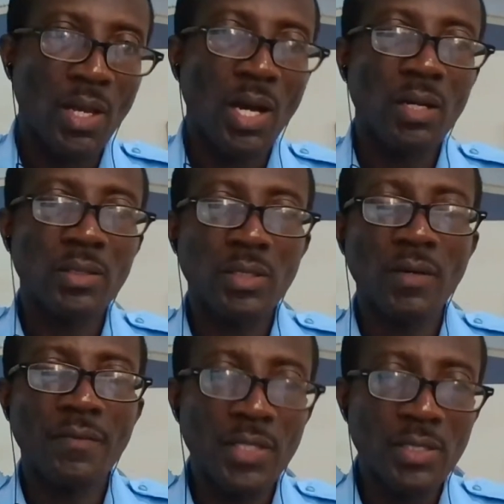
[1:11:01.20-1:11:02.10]
A lot
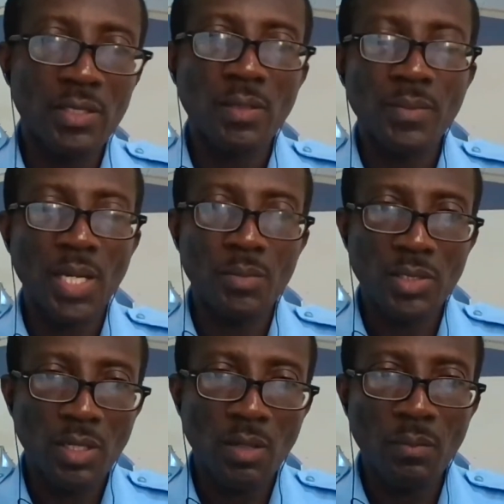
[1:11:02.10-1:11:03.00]
of it sometimes
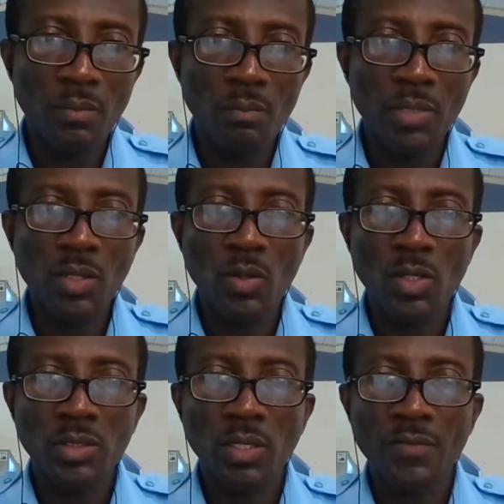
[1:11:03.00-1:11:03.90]
come
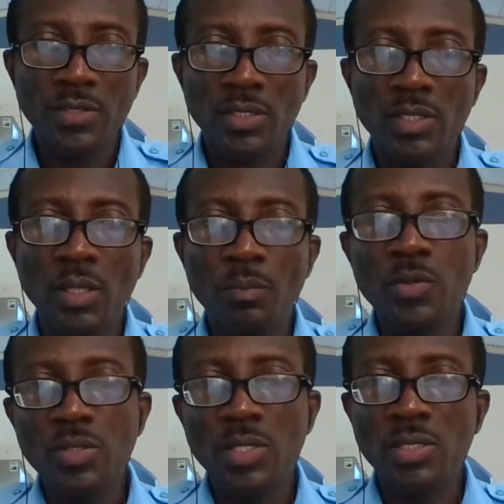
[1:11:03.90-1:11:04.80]
because of certain
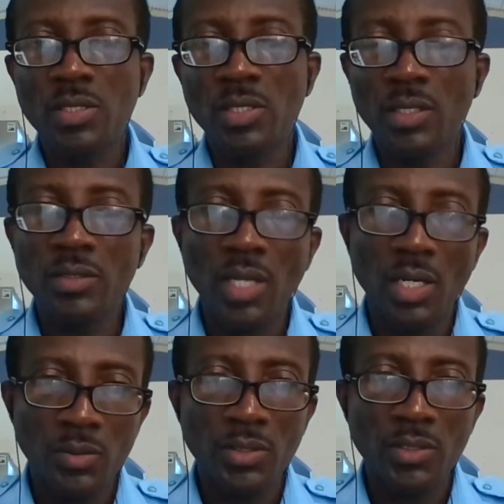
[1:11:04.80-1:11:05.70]
abuses in
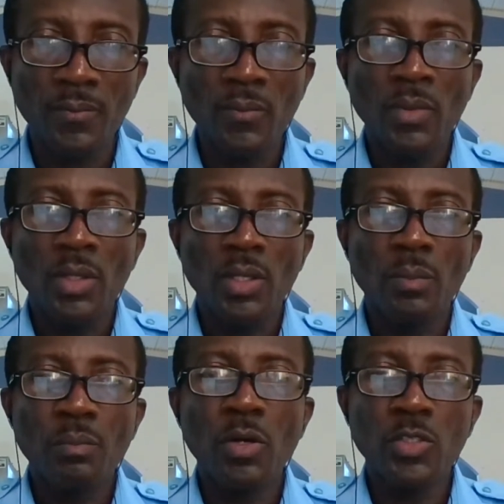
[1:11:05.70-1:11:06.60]
childhood,
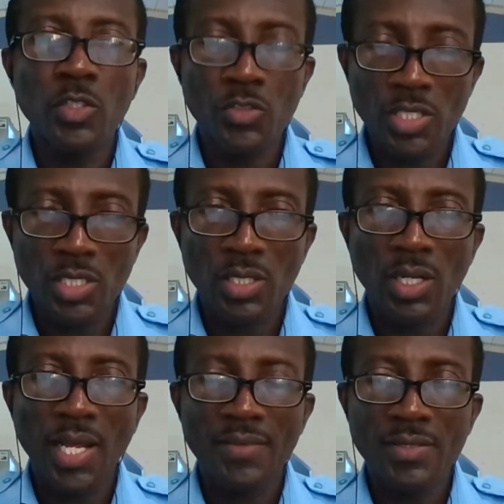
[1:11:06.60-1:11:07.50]
poor nutrition
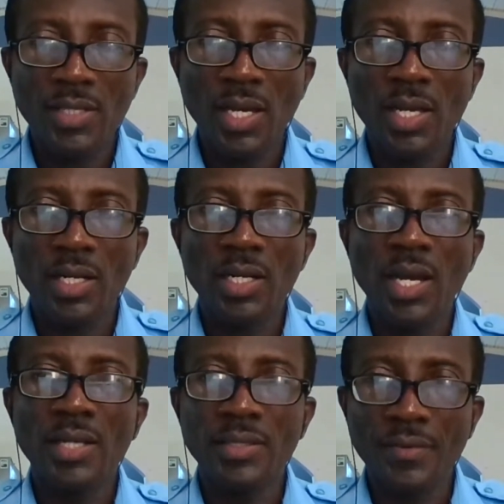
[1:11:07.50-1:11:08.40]
and lifestyle,
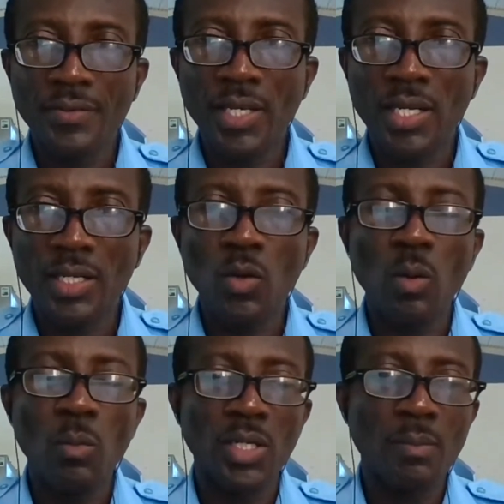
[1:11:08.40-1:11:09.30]
and definitely
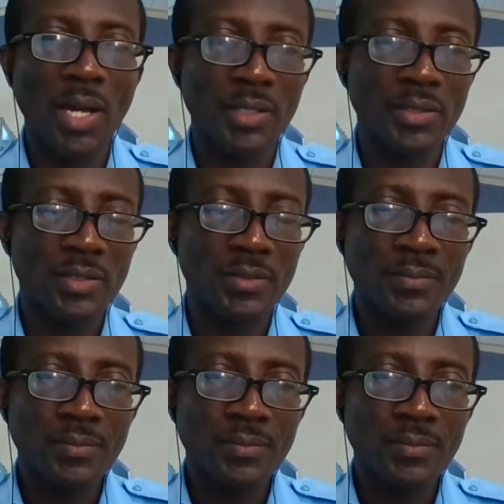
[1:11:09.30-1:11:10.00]
hormone imbalance.